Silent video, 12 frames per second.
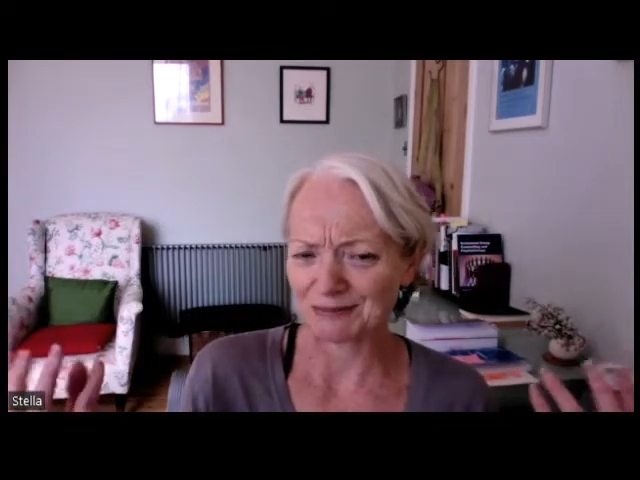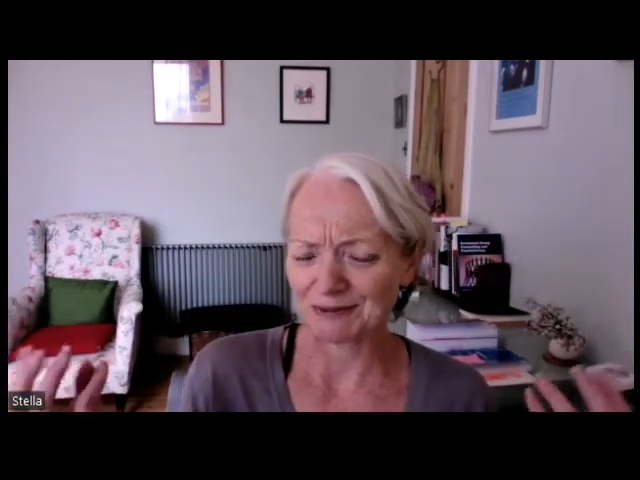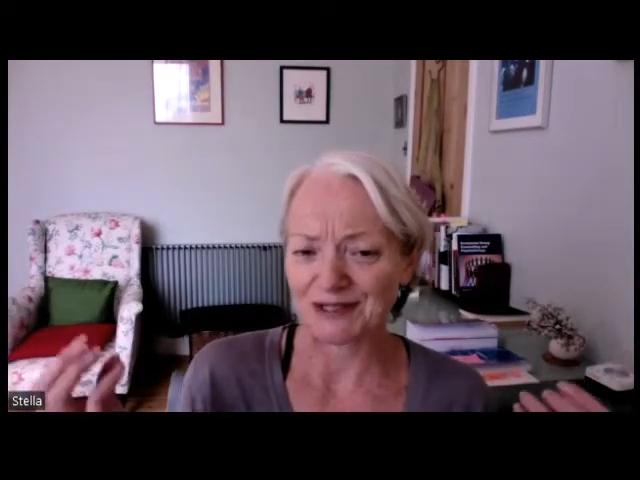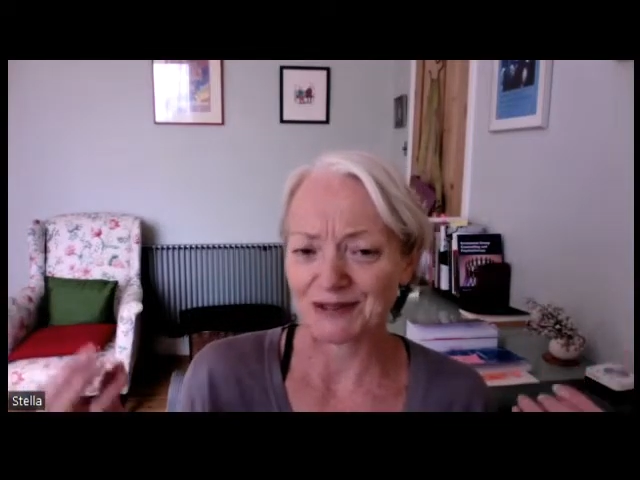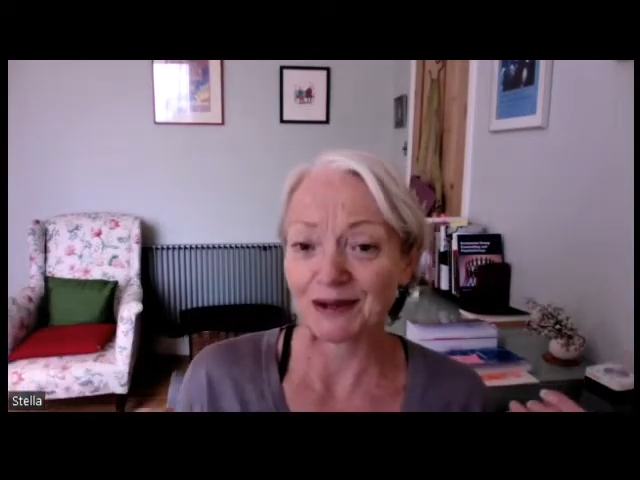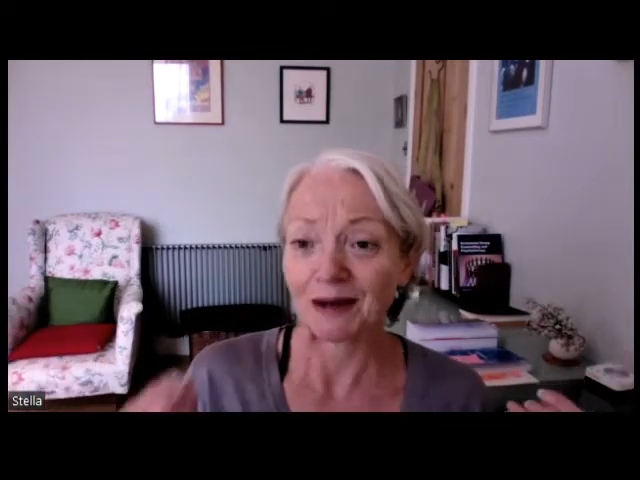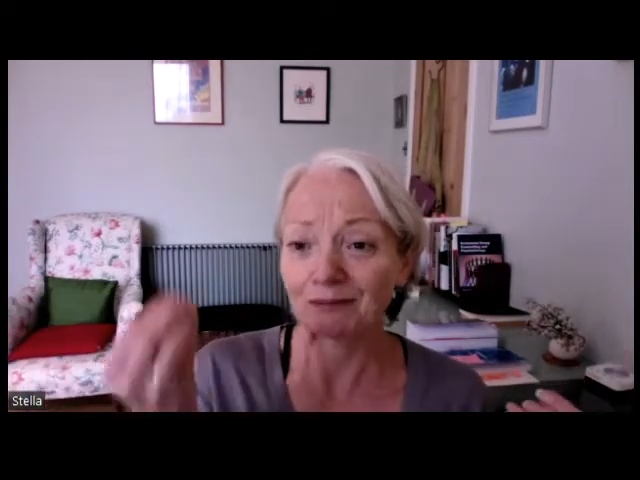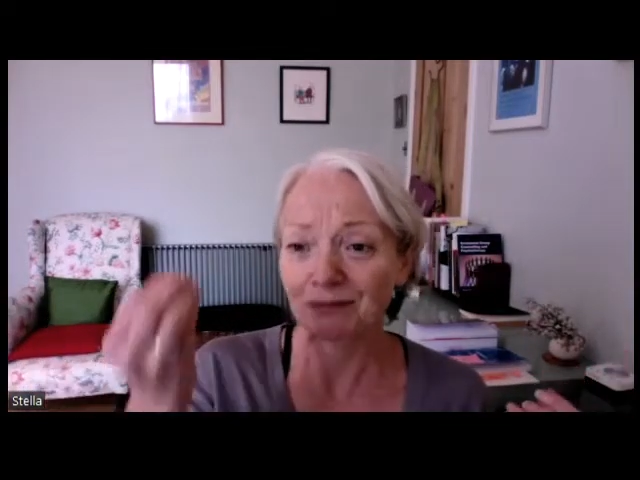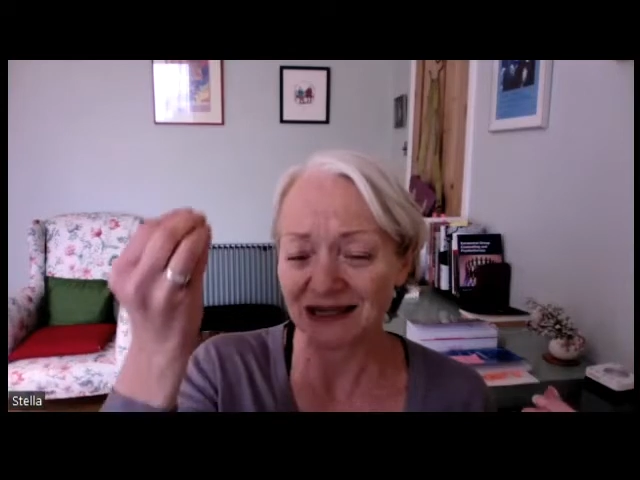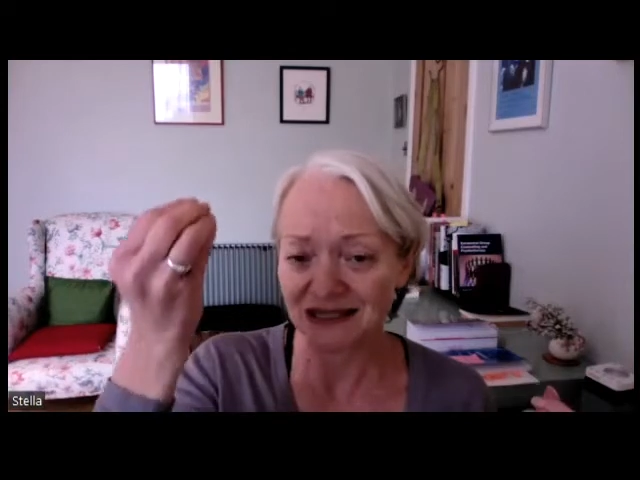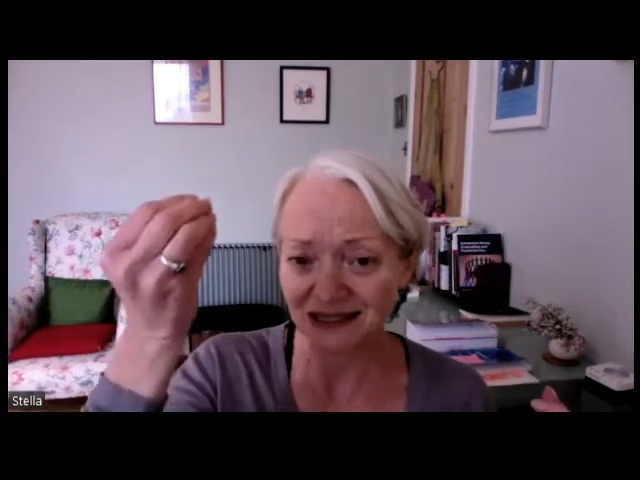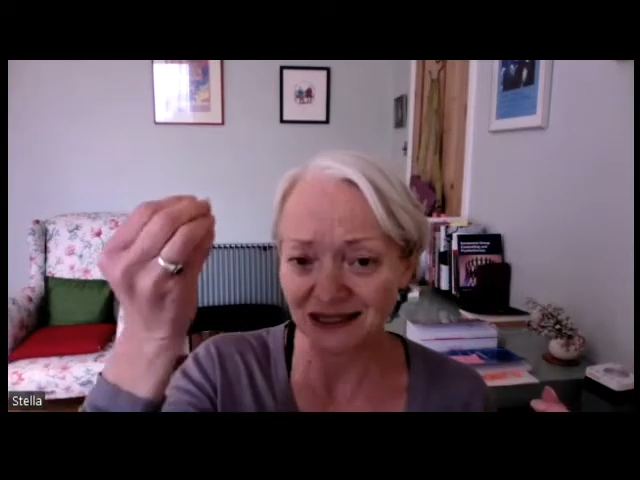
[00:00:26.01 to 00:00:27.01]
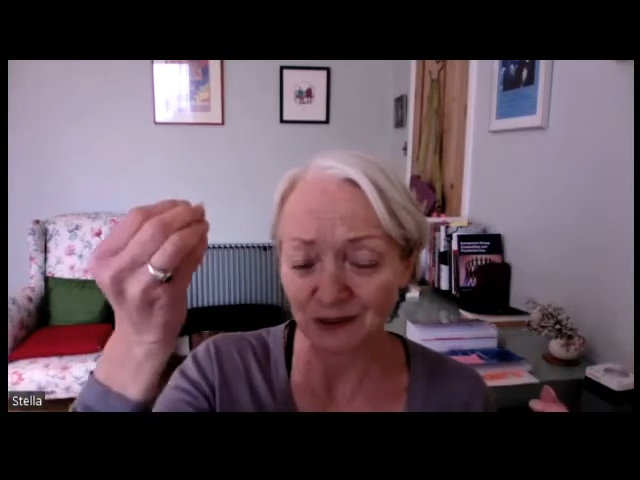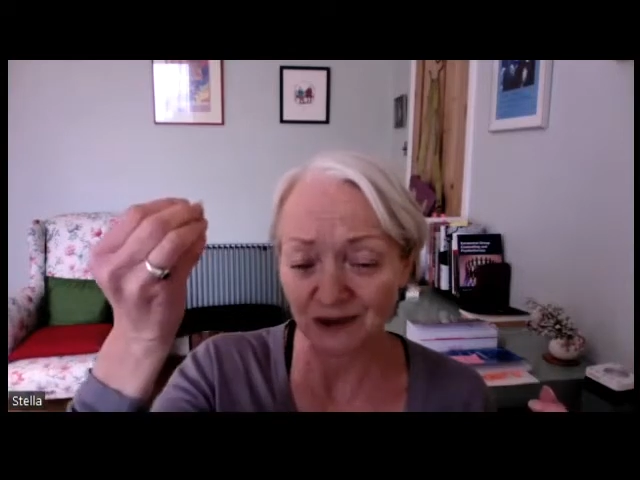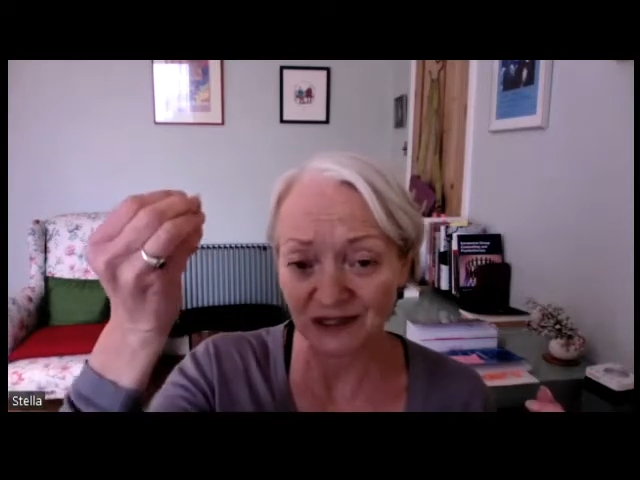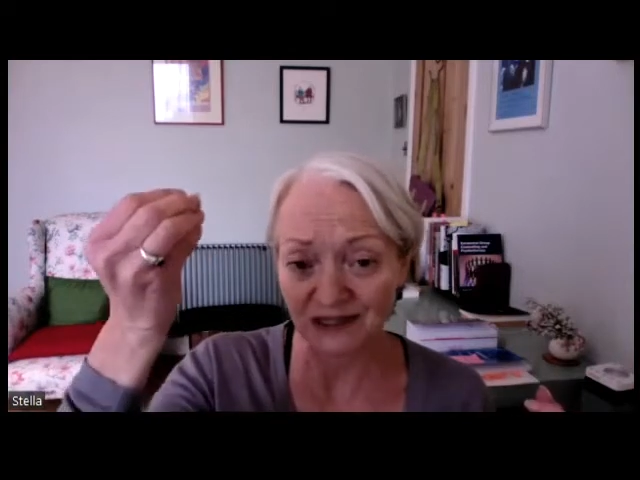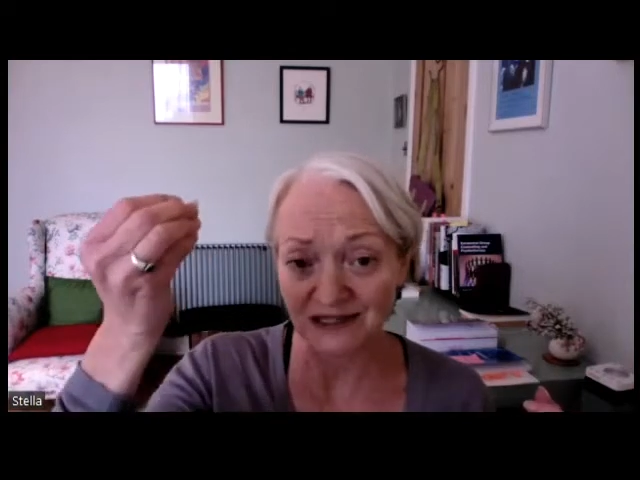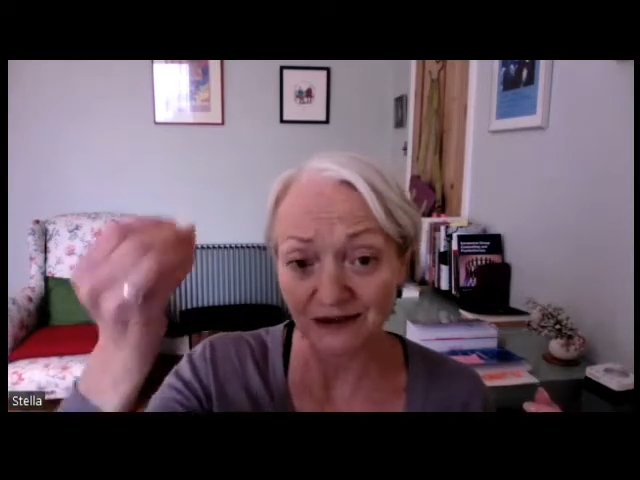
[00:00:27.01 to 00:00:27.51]
because we are basing what
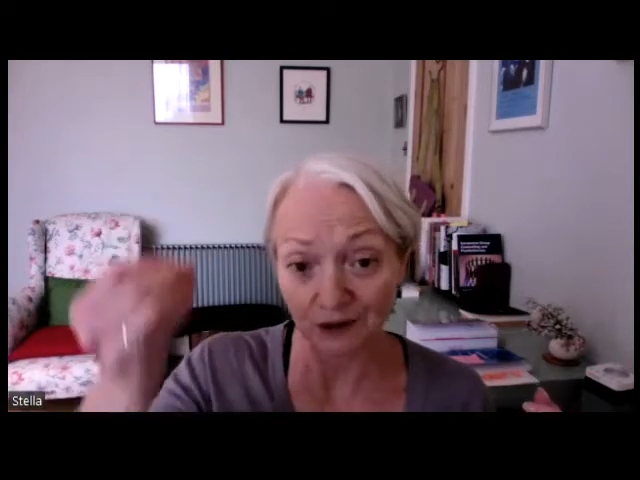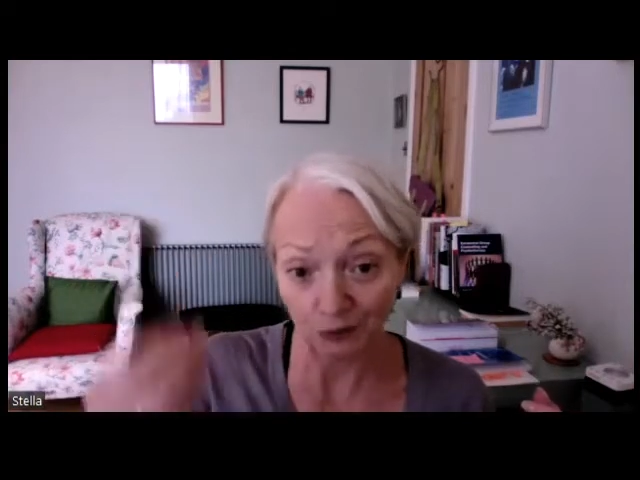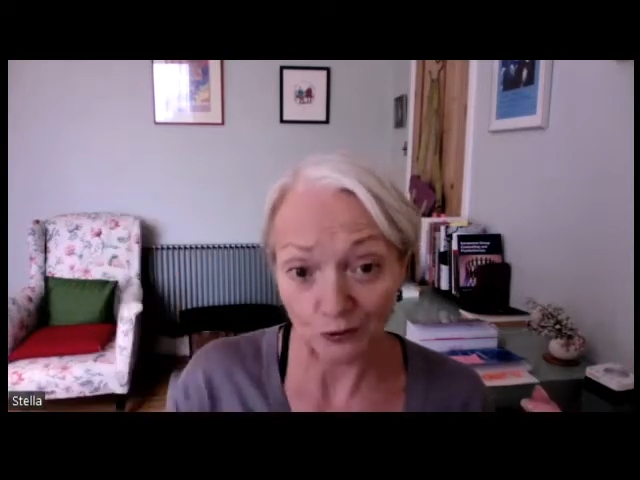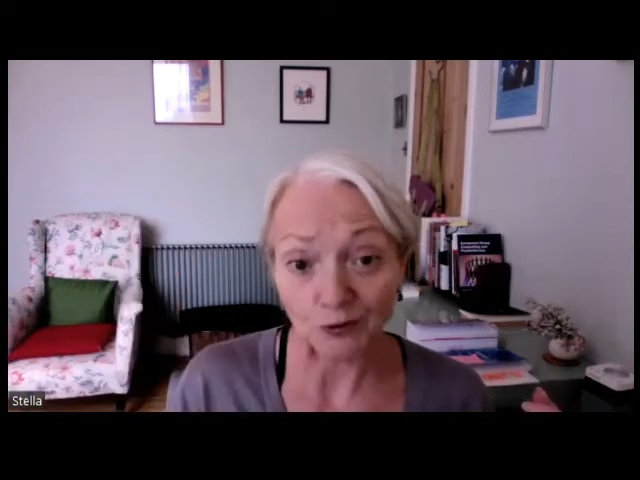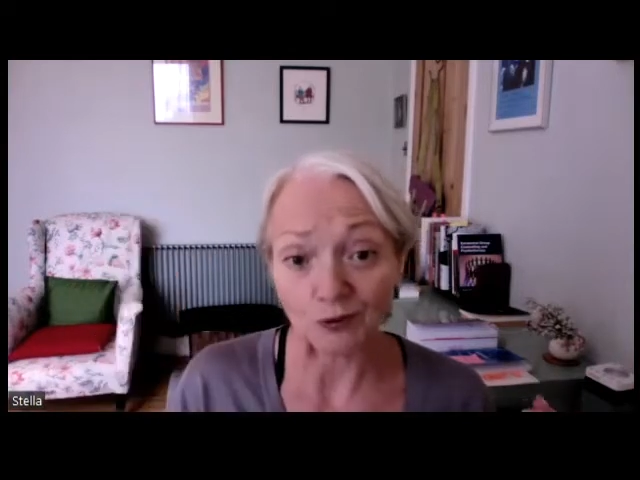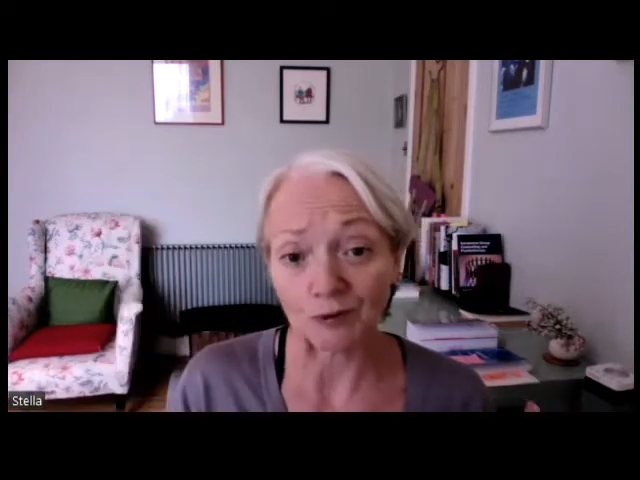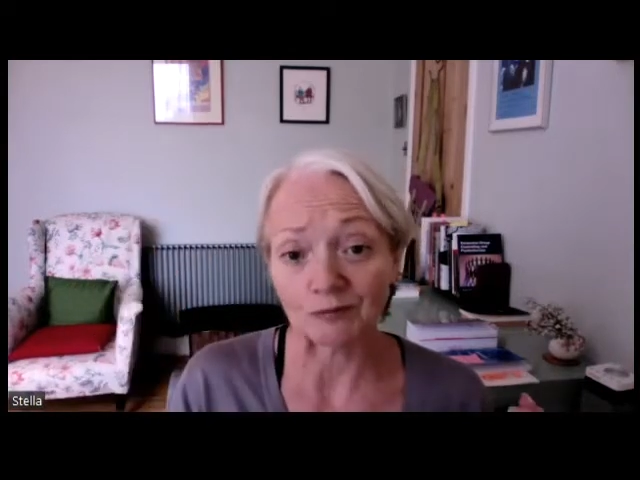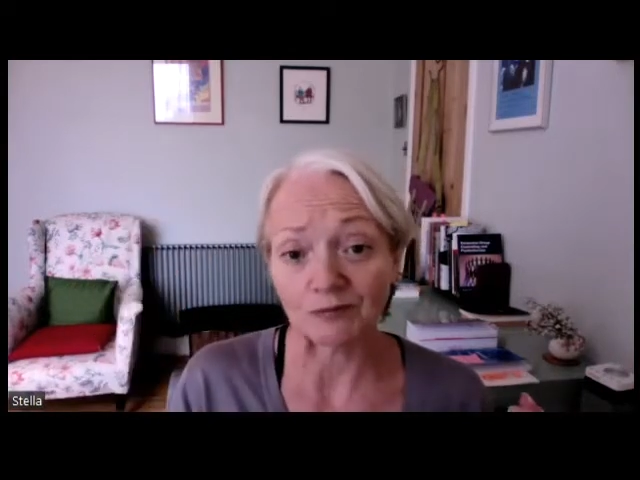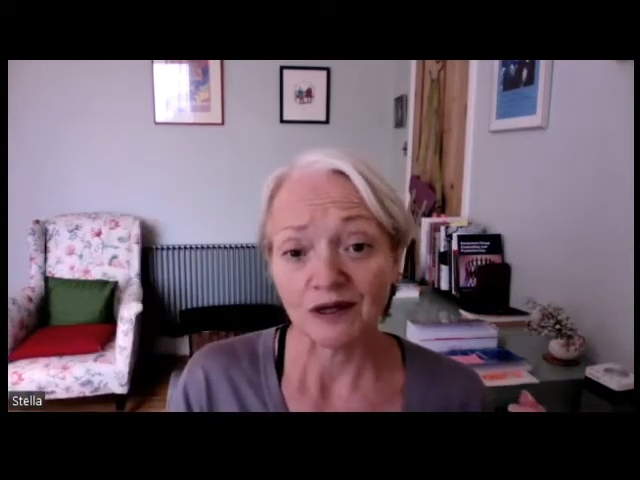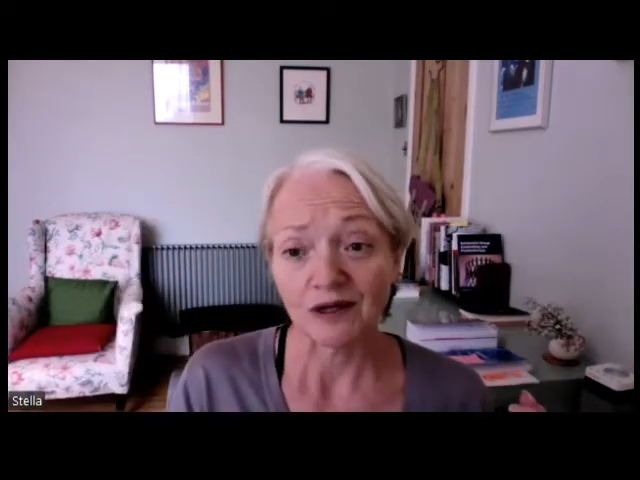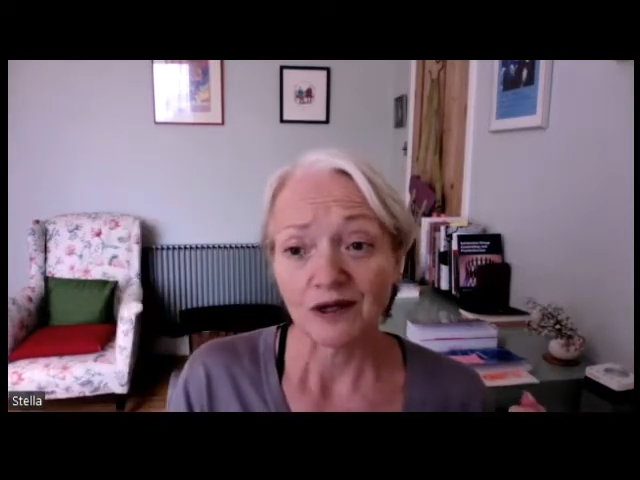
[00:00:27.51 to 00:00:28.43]
is the norm